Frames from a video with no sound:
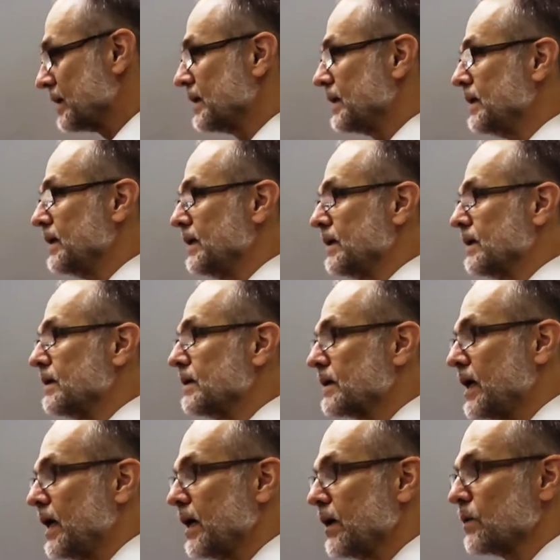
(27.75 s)
He
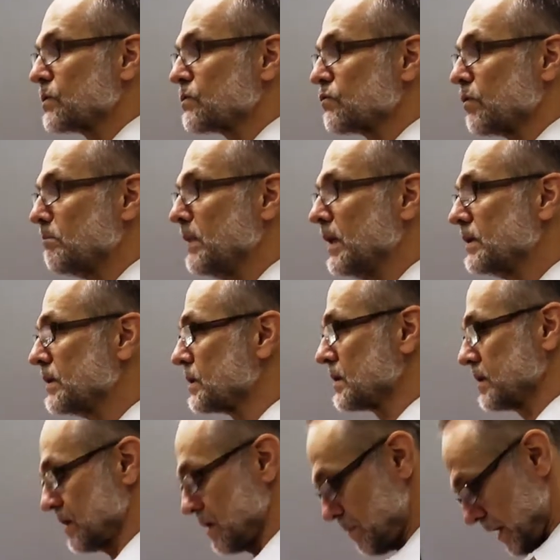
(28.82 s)
cares
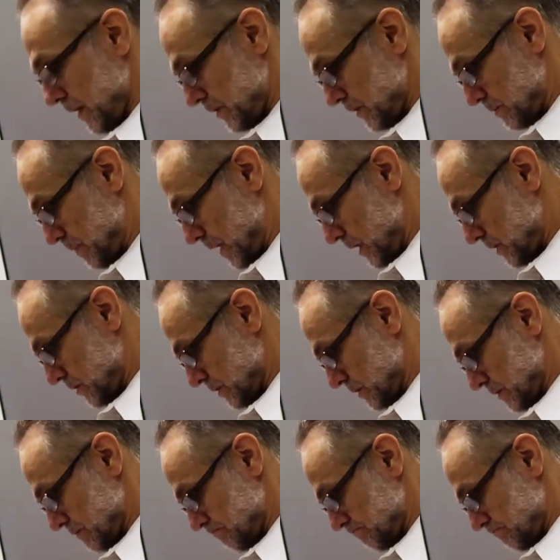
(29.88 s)
tremendously about his patients.